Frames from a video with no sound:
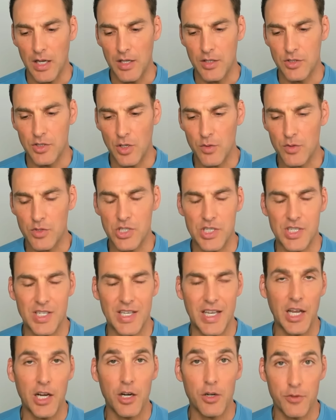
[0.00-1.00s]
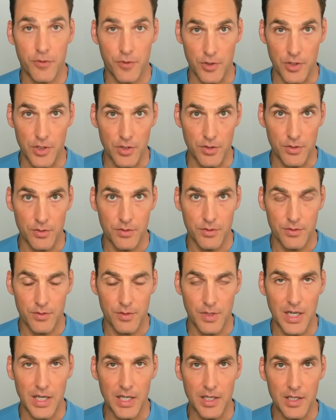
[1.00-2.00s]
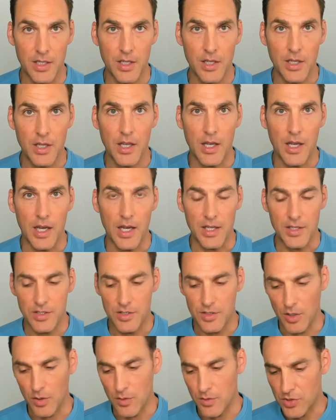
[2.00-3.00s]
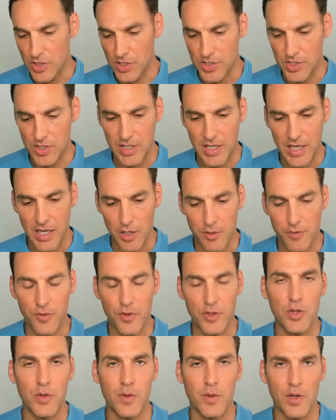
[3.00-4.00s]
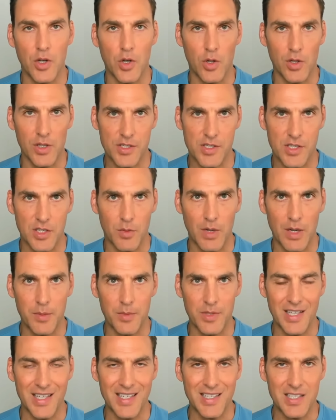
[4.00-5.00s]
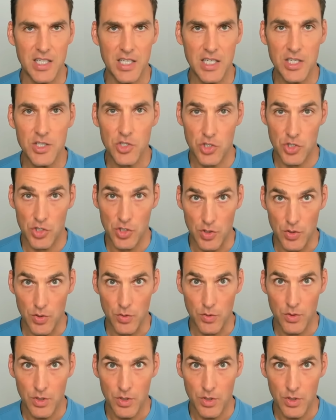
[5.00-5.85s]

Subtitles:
don't just care for you, right? Don't just care for you in a holistic way, but they teach you